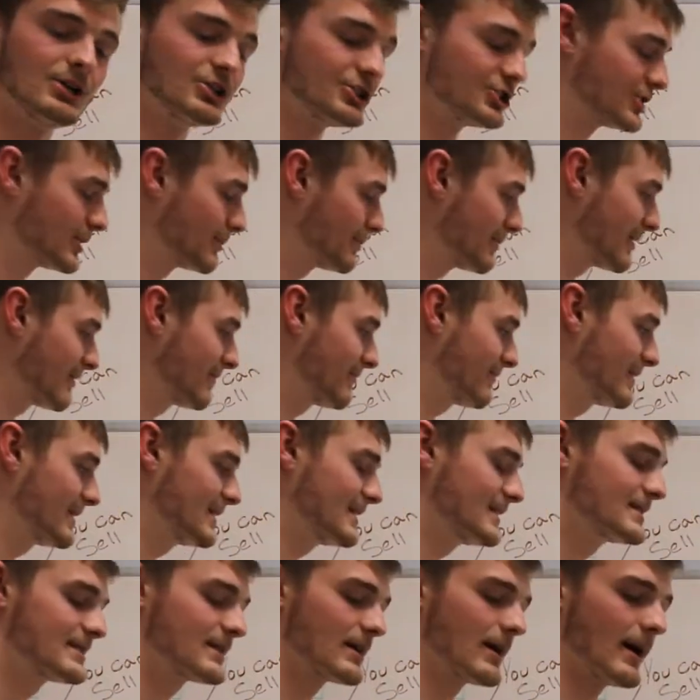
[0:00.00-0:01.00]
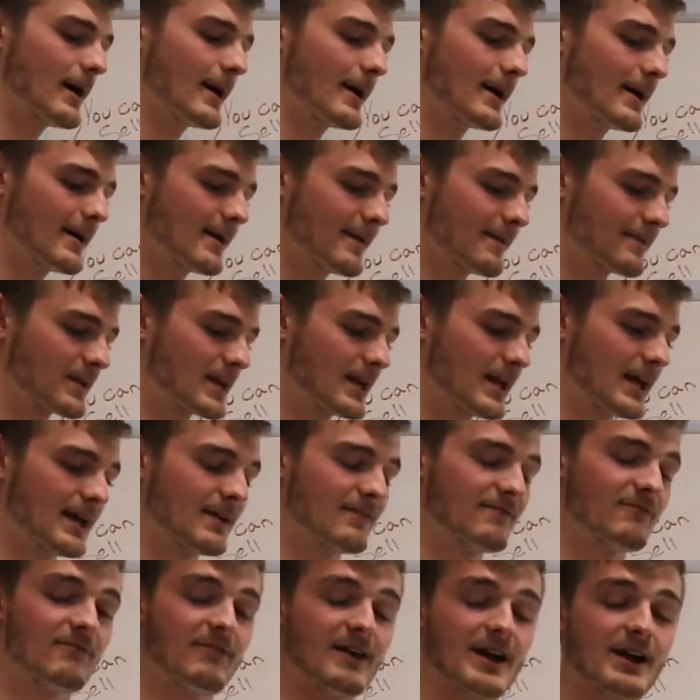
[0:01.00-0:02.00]
Shipping fees
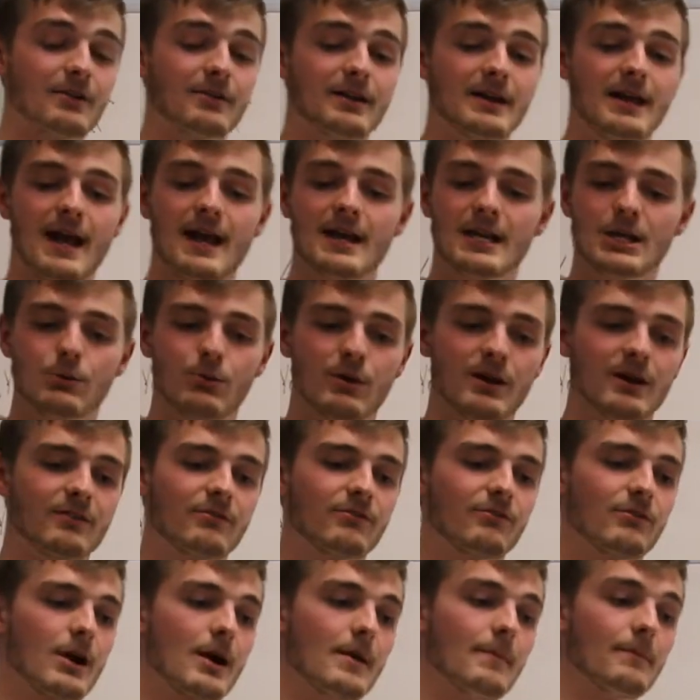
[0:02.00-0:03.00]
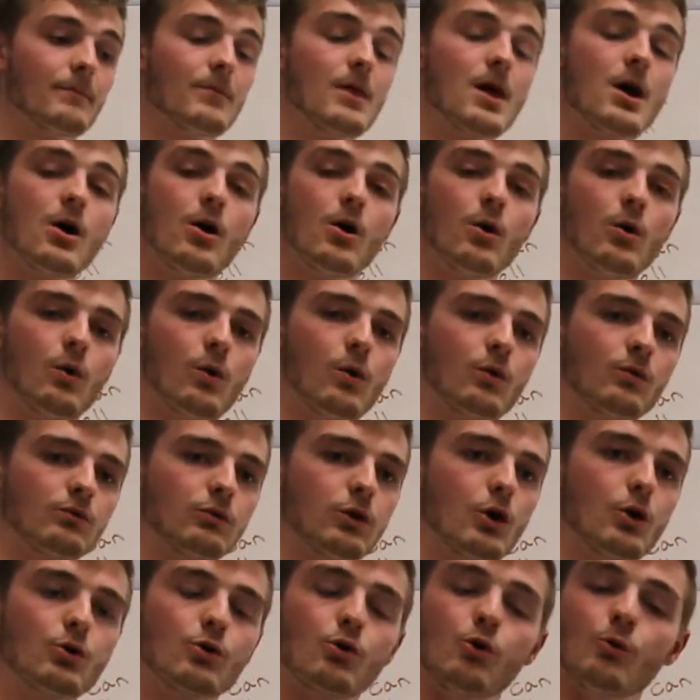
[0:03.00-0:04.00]
can vary anywhere from
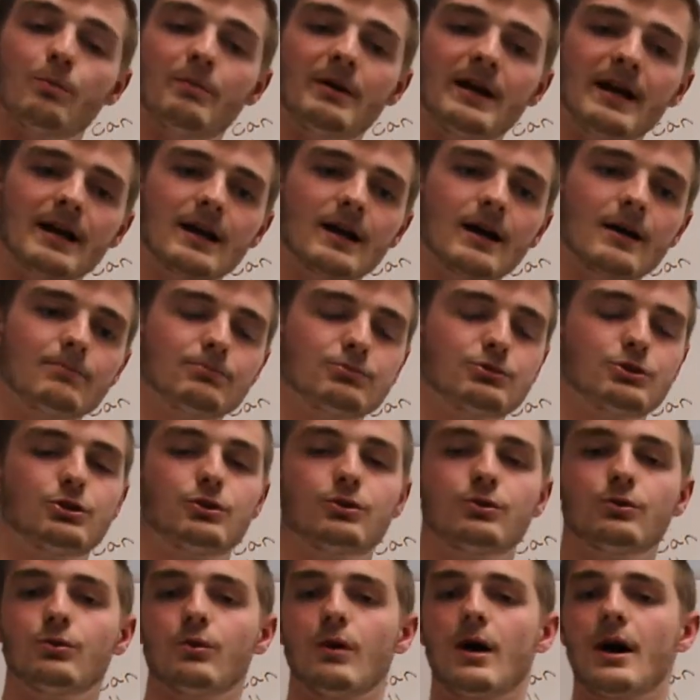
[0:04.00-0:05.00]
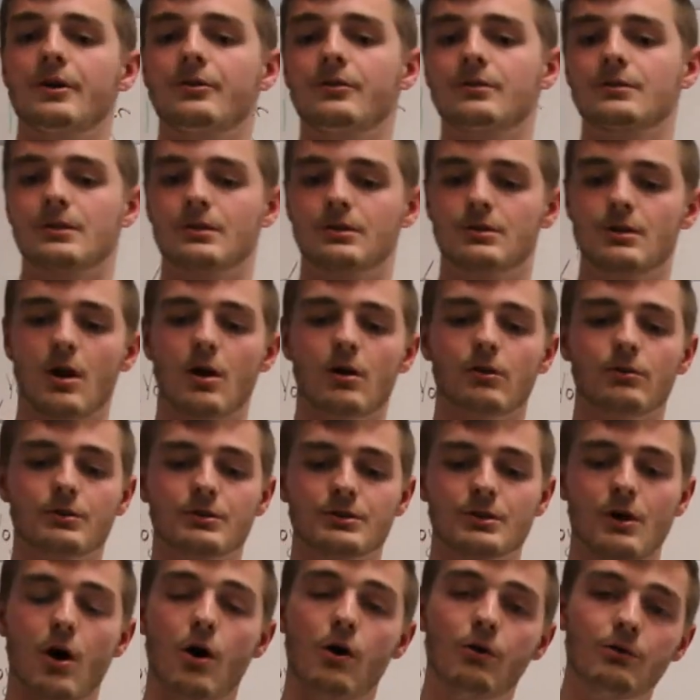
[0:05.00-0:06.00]
local pickup to hundreds of
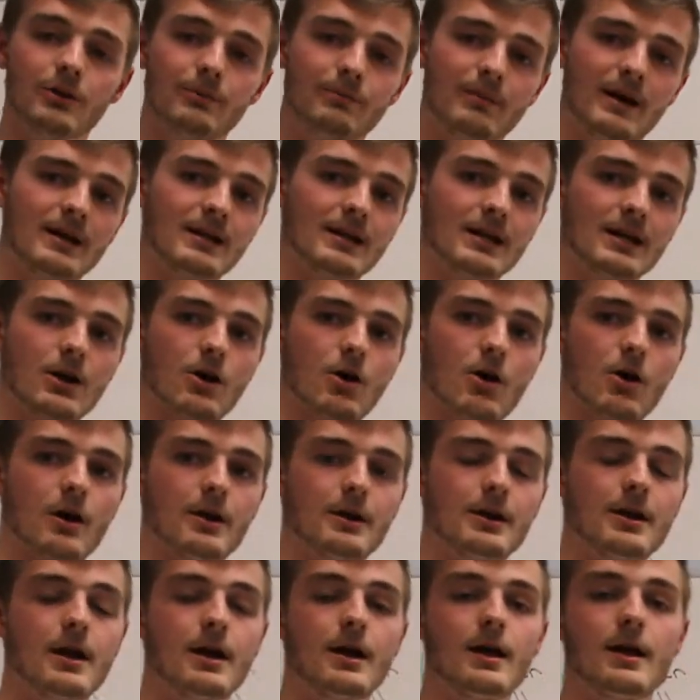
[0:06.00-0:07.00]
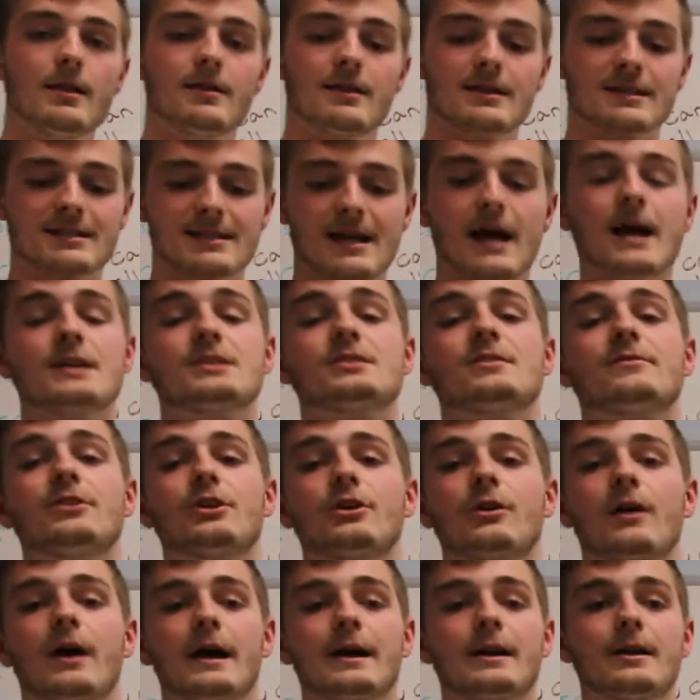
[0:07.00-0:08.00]
dollars, all depending on the size of
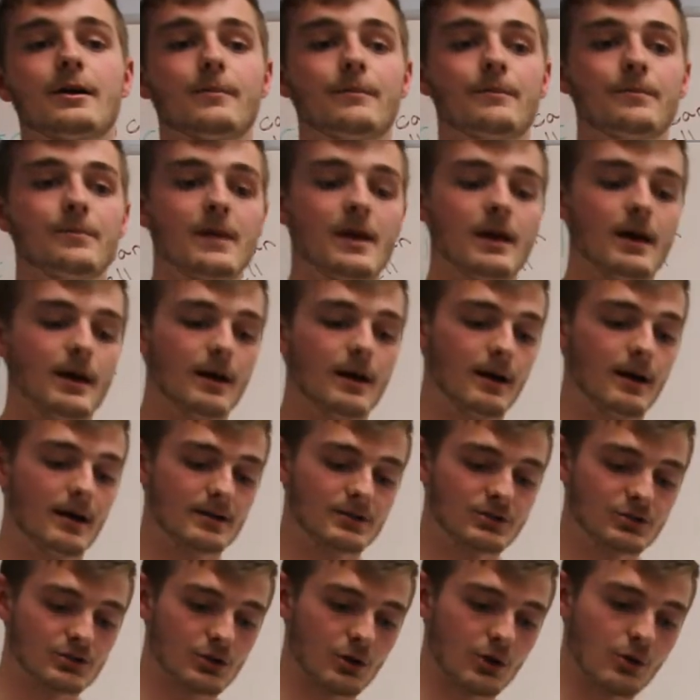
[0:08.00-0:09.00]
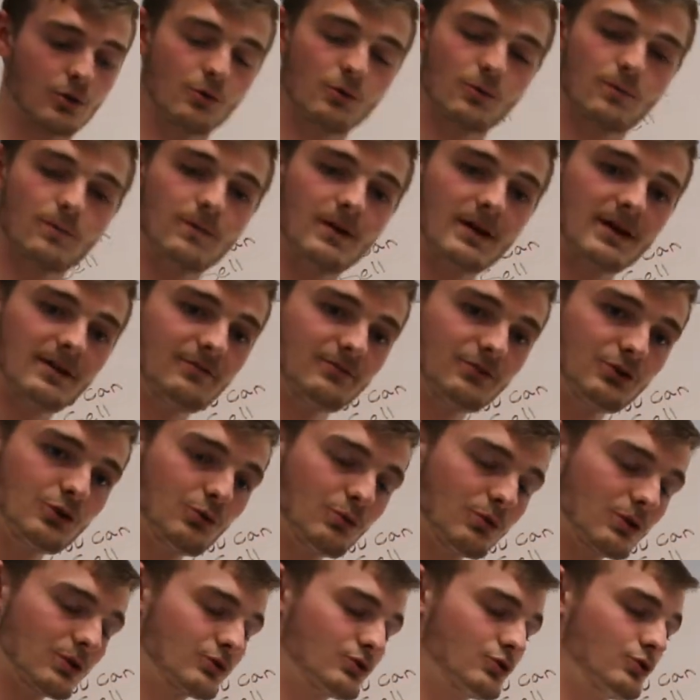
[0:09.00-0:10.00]
your item. So if you
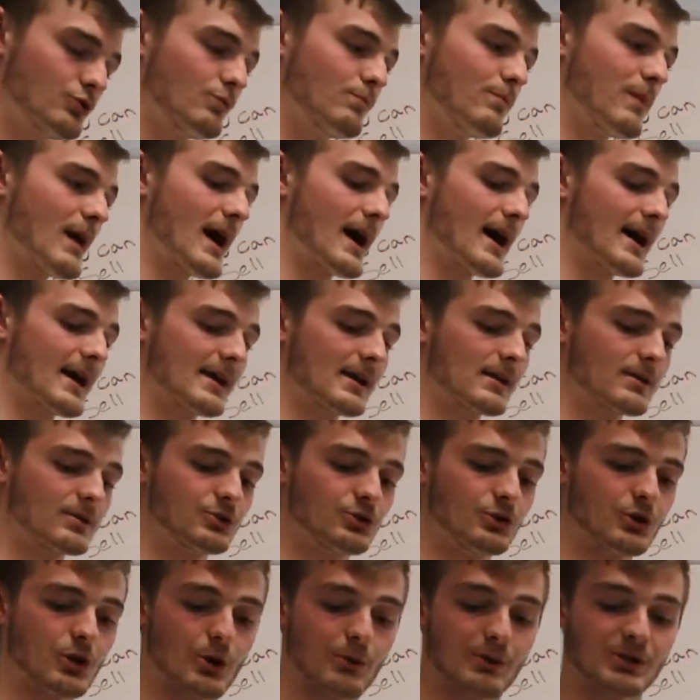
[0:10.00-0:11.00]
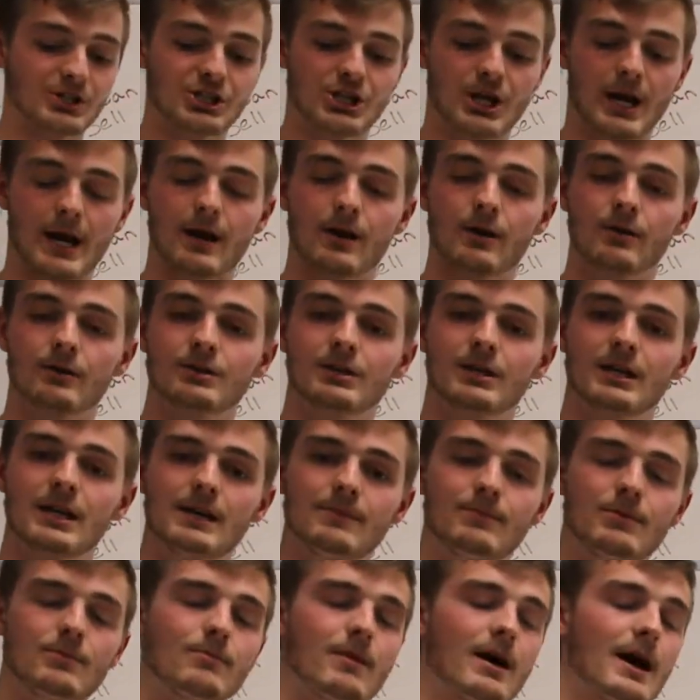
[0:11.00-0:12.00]
were to buy, a chair,
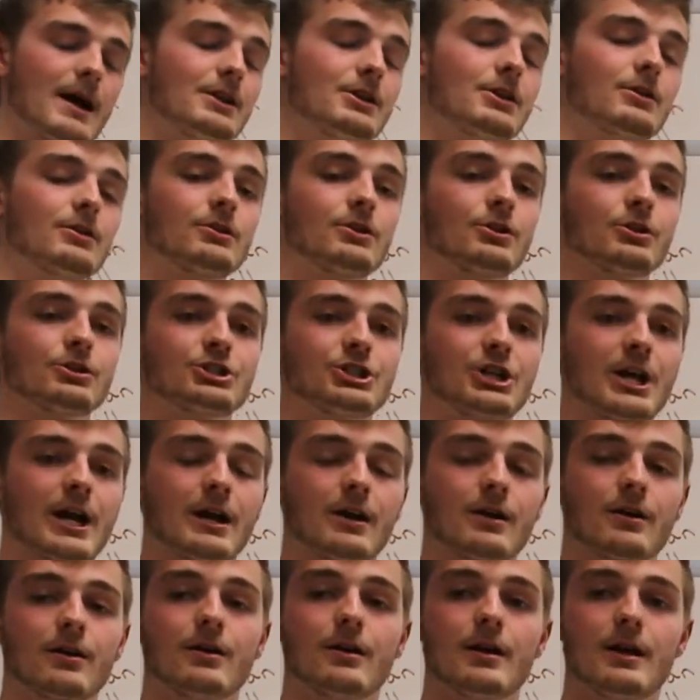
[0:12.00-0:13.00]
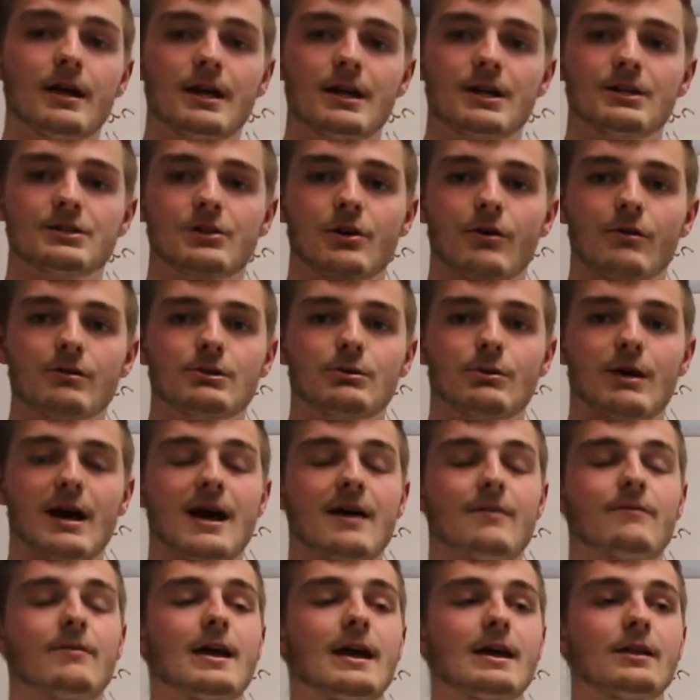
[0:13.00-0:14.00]
keep in mind your chair is going to
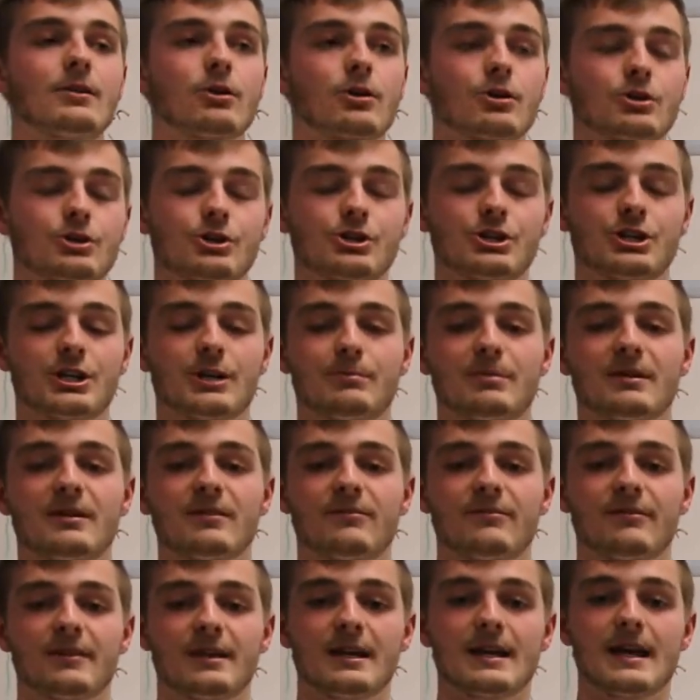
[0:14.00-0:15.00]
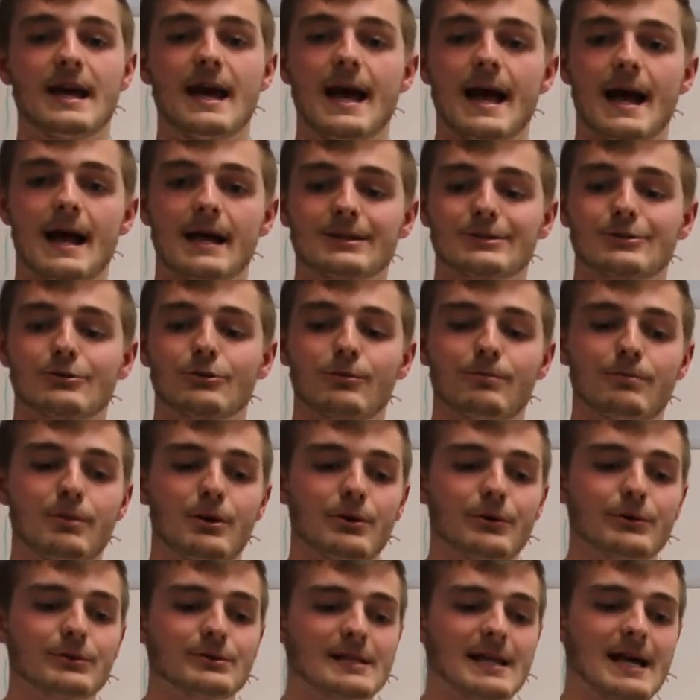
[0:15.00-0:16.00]
have a larger shipping fee as to
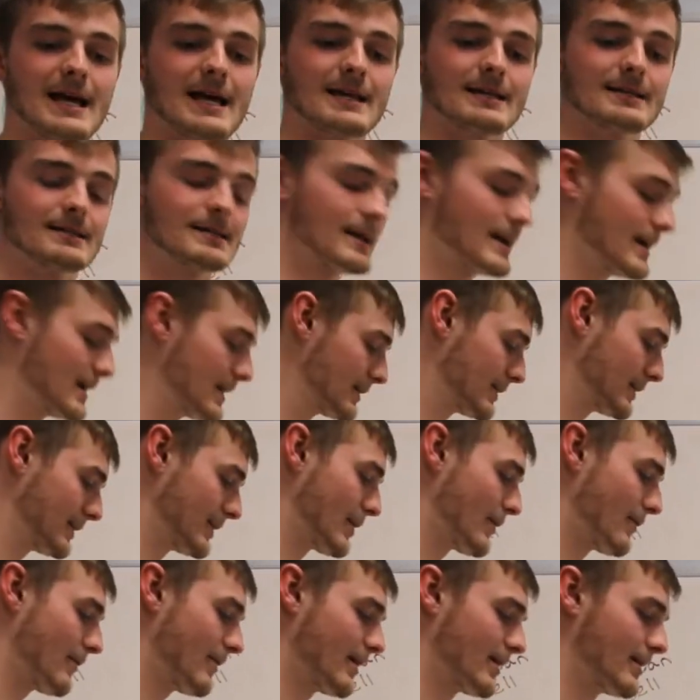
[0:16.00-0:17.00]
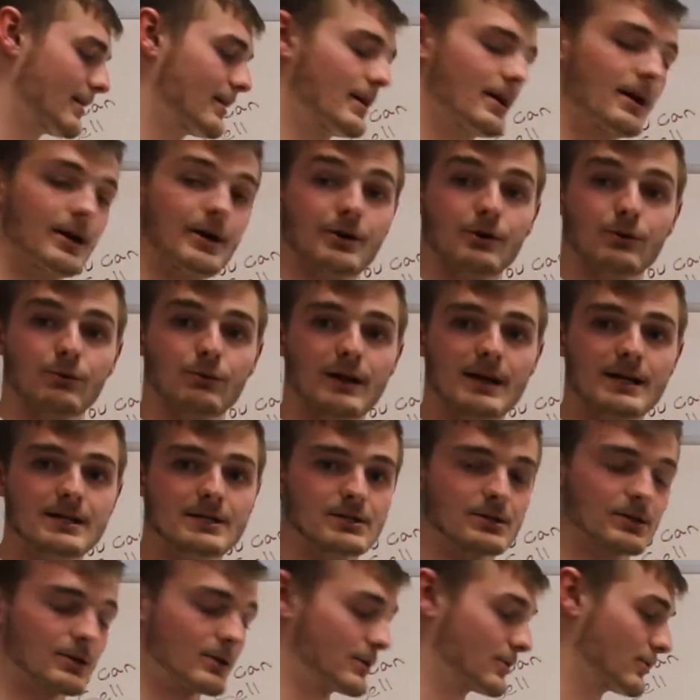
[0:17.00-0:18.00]
oppose as, an
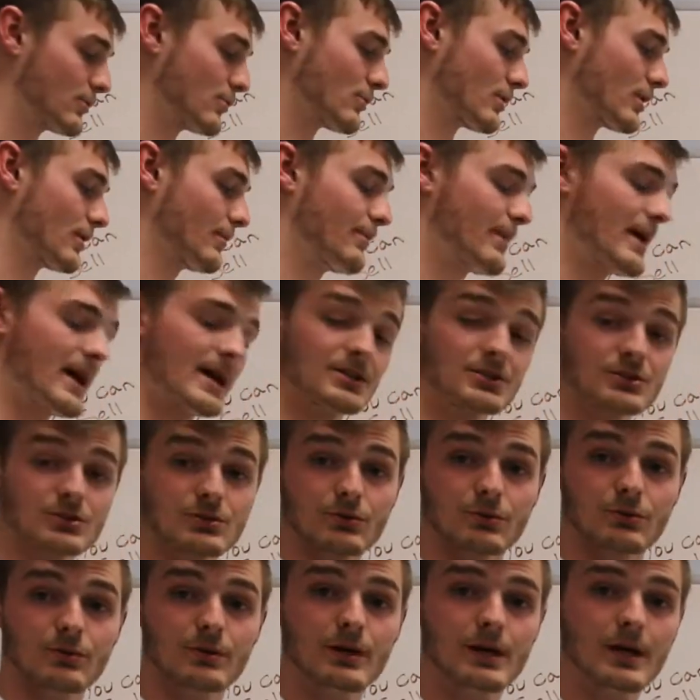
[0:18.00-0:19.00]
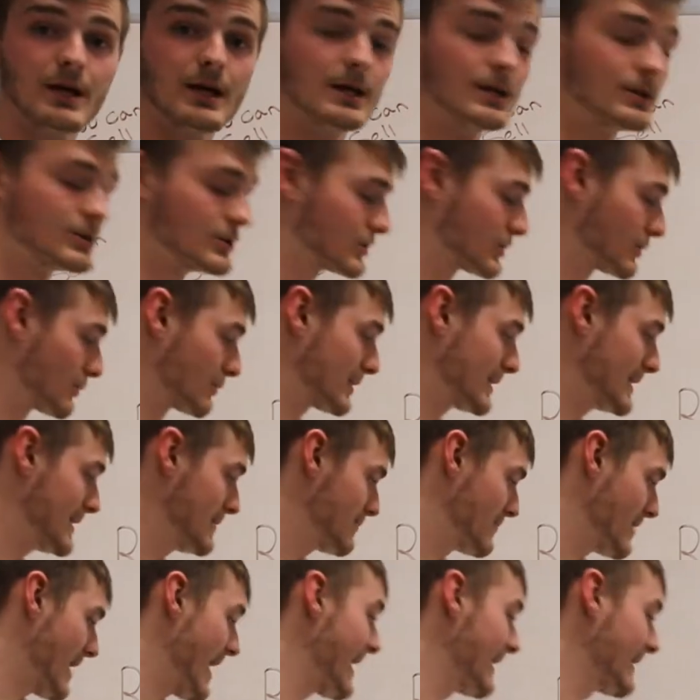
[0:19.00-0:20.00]
eraser or a pencil. So
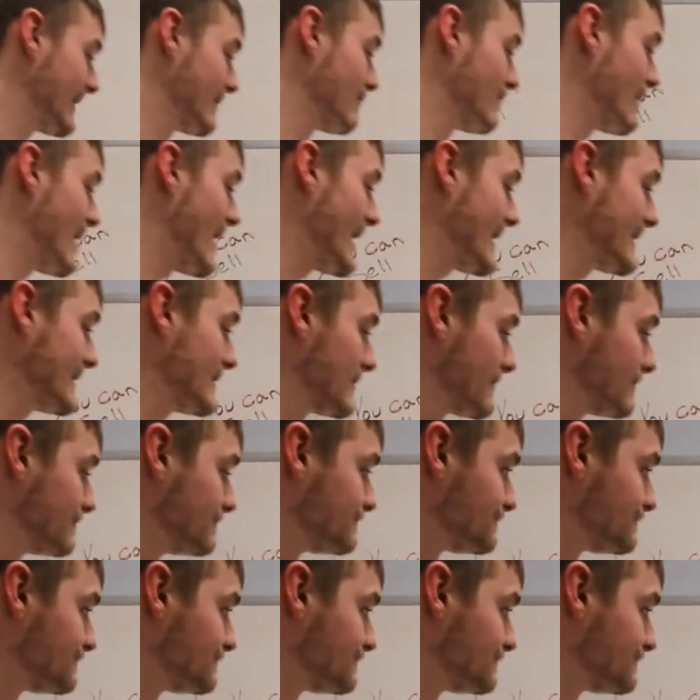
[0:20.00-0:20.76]
keep that in mind.